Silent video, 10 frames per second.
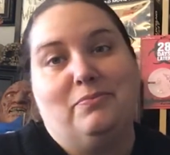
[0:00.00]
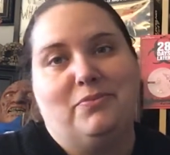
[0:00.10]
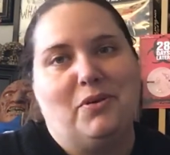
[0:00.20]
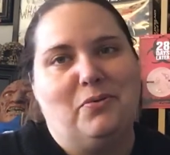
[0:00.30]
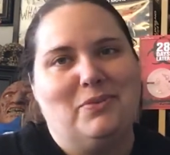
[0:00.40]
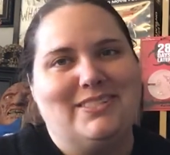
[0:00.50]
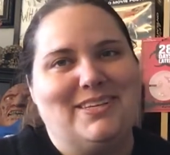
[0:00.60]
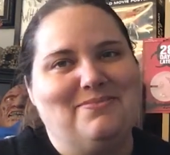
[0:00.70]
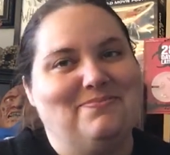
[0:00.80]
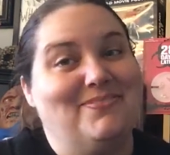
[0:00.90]
So we'll see.
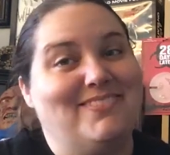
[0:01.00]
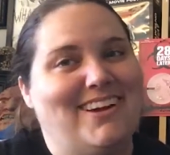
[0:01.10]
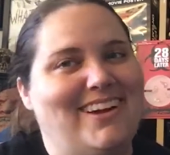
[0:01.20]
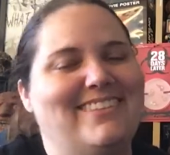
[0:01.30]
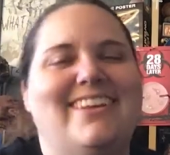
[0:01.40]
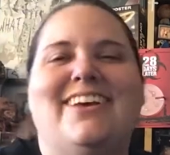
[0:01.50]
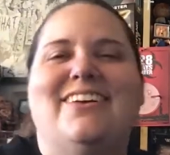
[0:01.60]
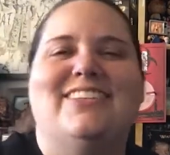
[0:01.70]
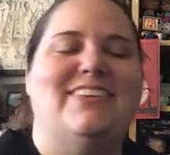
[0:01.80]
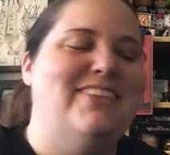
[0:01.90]
All right.
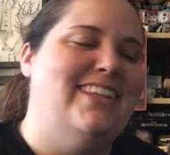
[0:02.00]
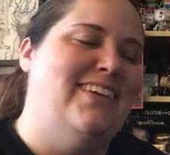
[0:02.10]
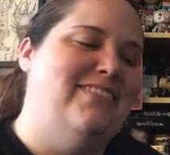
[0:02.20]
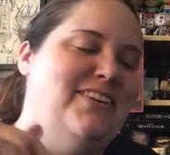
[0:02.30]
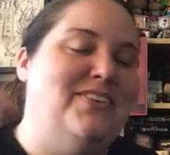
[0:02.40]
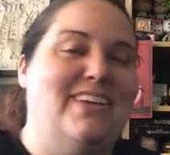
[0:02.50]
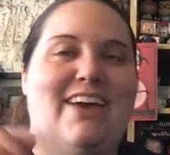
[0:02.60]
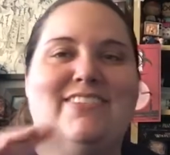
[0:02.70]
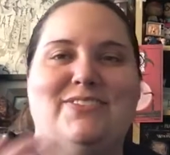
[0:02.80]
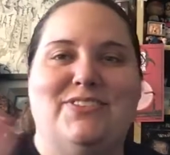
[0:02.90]
Tell me, let me know in the
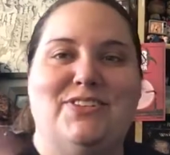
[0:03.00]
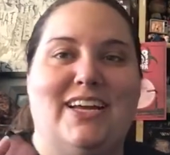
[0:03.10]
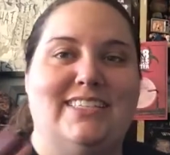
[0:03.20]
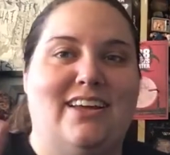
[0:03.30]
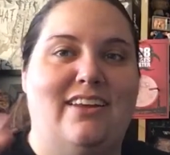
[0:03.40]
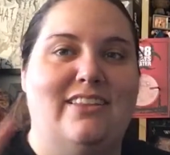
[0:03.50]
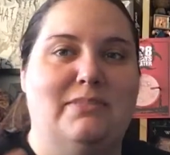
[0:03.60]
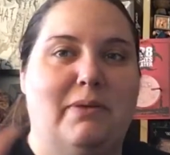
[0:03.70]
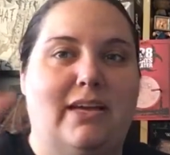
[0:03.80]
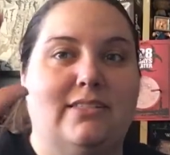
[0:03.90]
comments what you guys thought of this
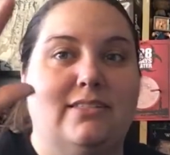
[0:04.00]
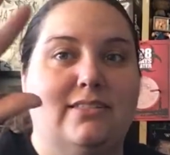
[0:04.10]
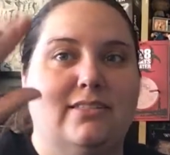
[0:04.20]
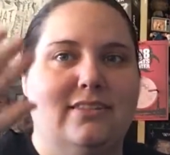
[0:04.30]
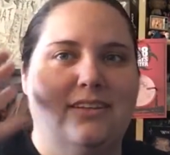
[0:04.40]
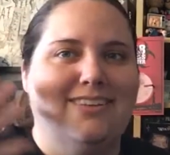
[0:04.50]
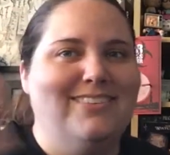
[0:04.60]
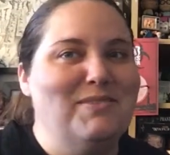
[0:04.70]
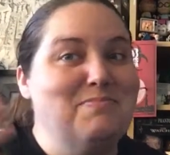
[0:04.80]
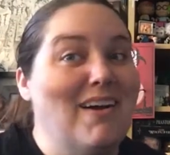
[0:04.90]
box.
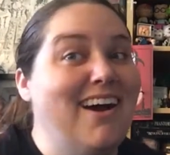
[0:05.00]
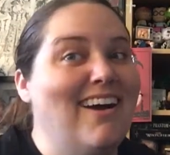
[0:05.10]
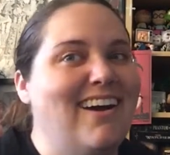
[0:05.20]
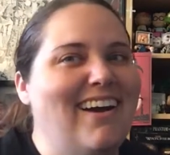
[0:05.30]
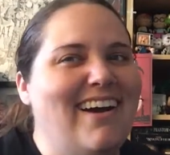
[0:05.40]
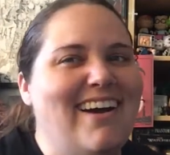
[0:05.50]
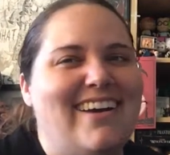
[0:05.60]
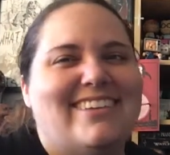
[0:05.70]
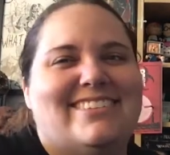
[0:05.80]
Bye.